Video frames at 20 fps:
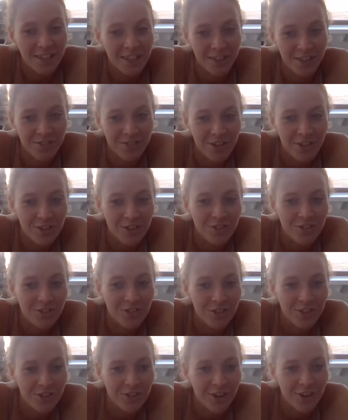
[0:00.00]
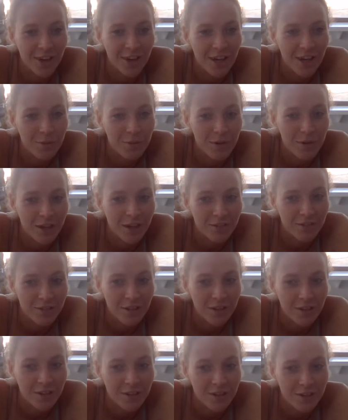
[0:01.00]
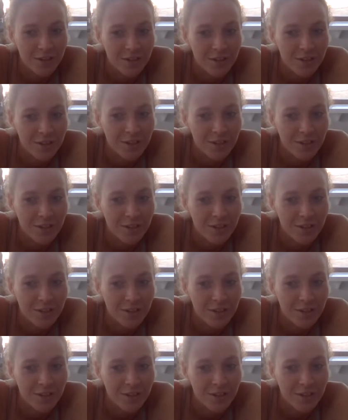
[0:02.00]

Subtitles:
I did throw a toilet roll at her head by accident.